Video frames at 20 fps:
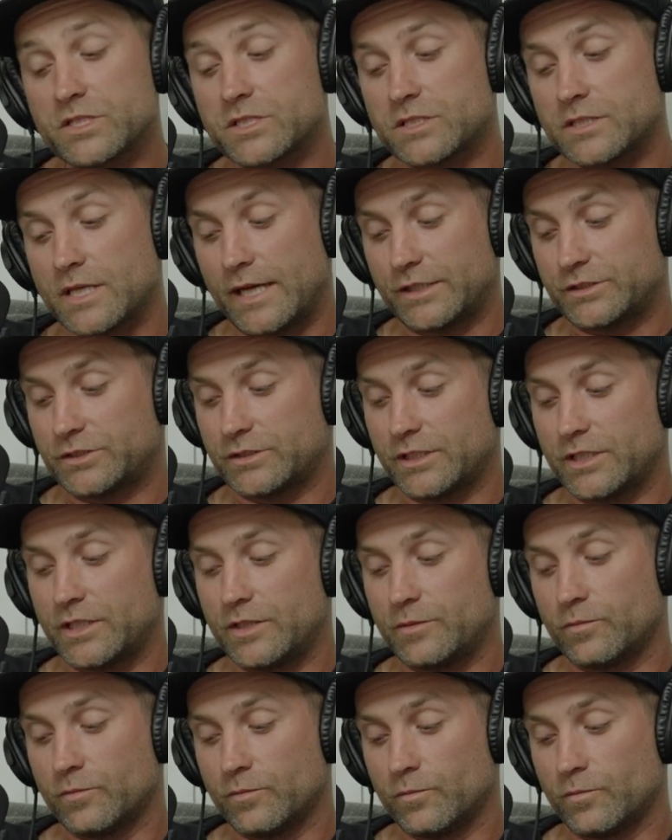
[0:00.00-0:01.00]
was
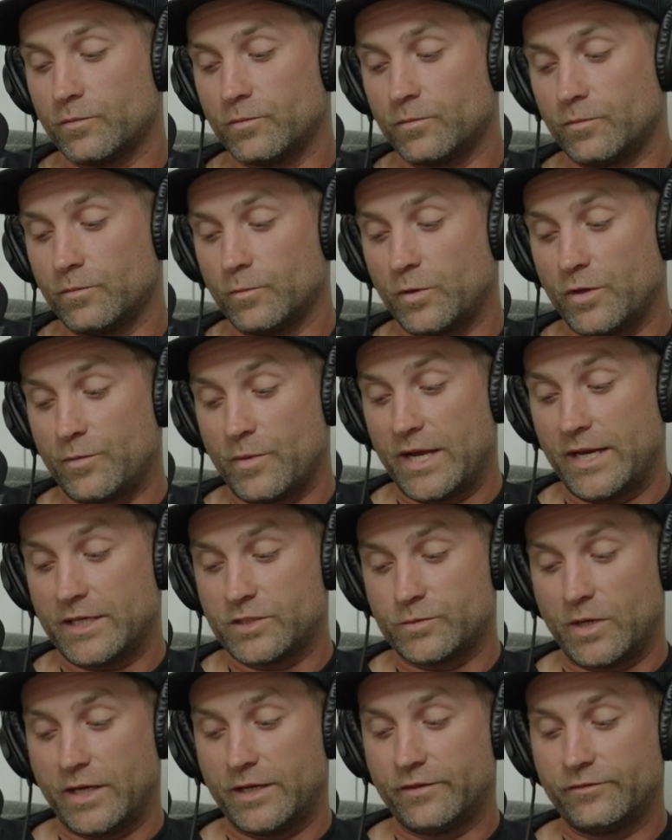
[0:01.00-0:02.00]
actually with my
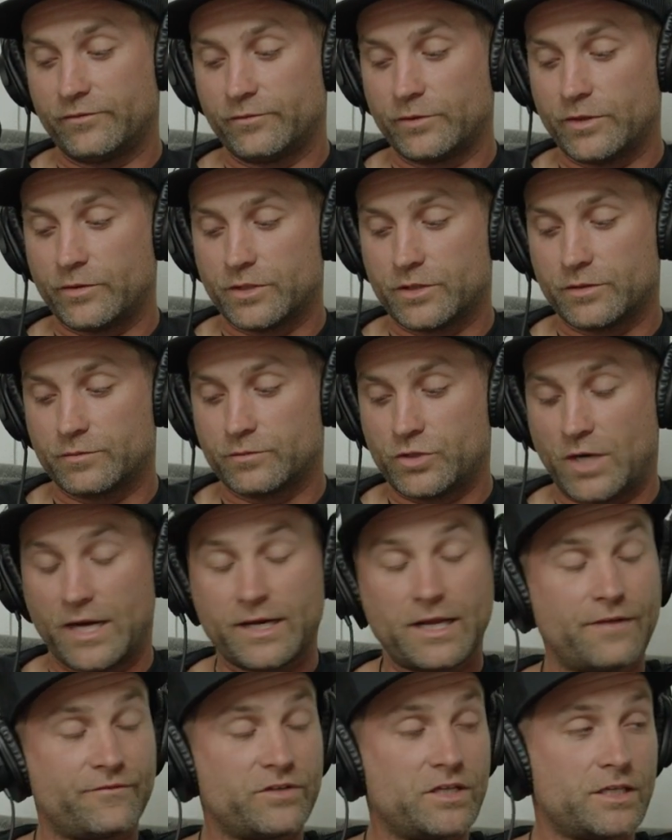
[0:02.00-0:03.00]
ex-wife. We were
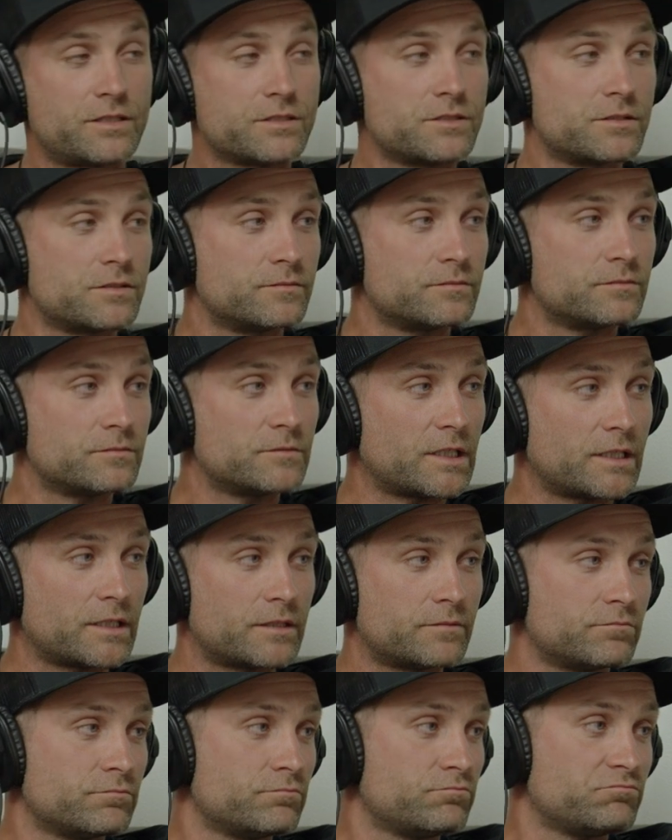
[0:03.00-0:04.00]
trying to have kids,
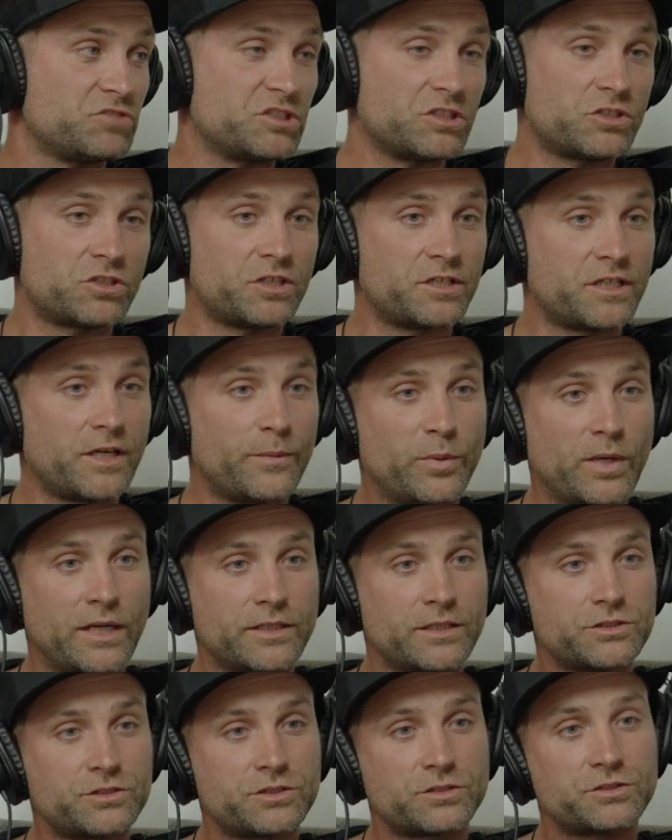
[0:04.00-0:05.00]
and she couldn't get
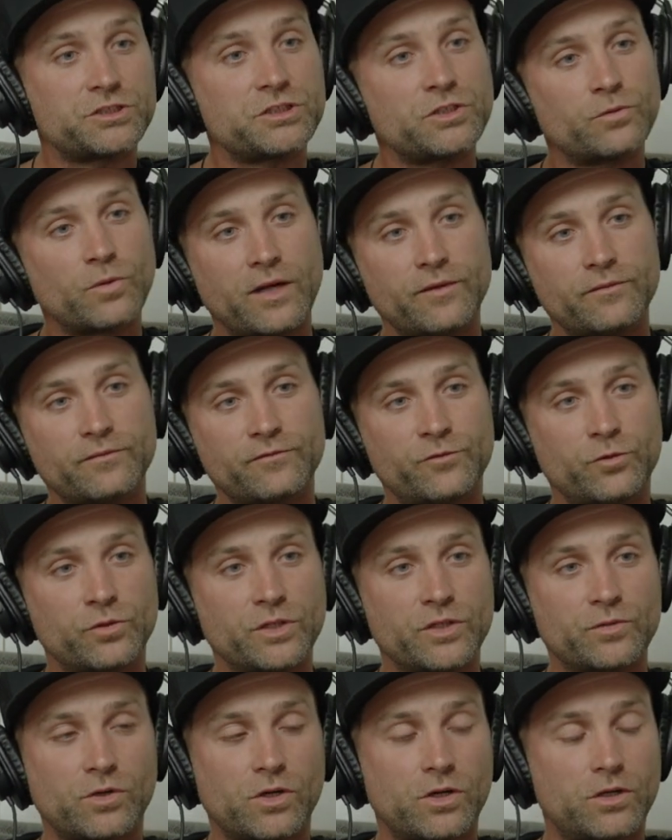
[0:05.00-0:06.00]
pregnant, so she went
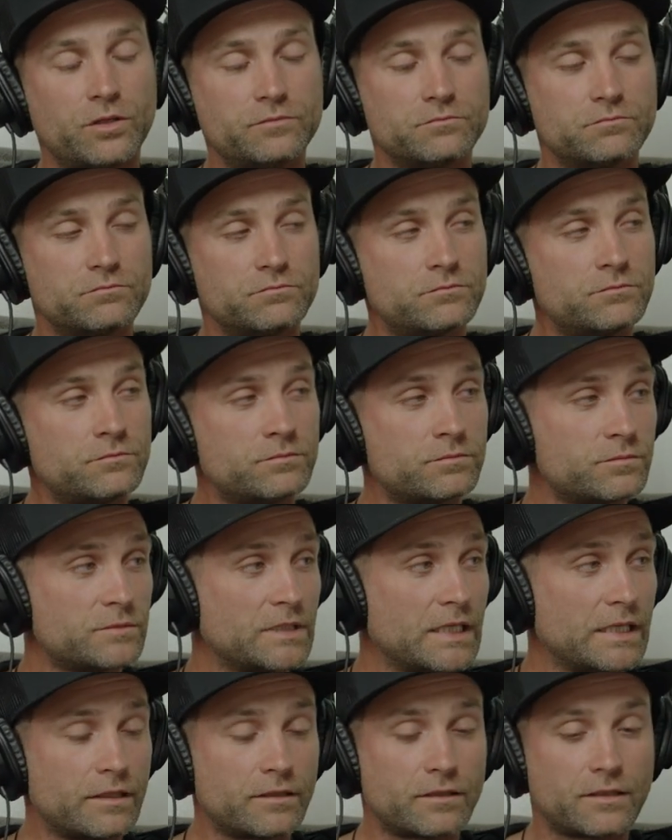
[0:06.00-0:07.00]
fully raw.
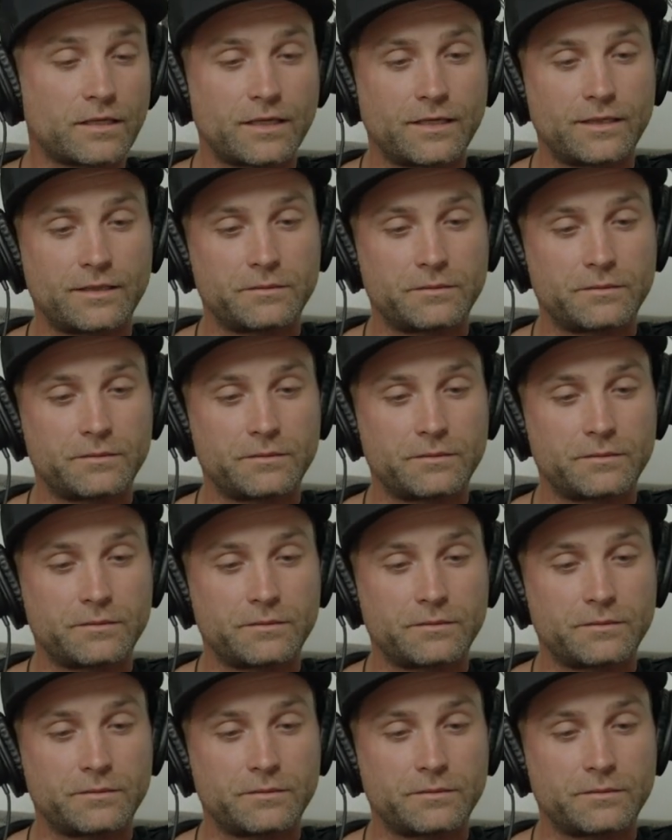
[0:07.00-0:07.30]
And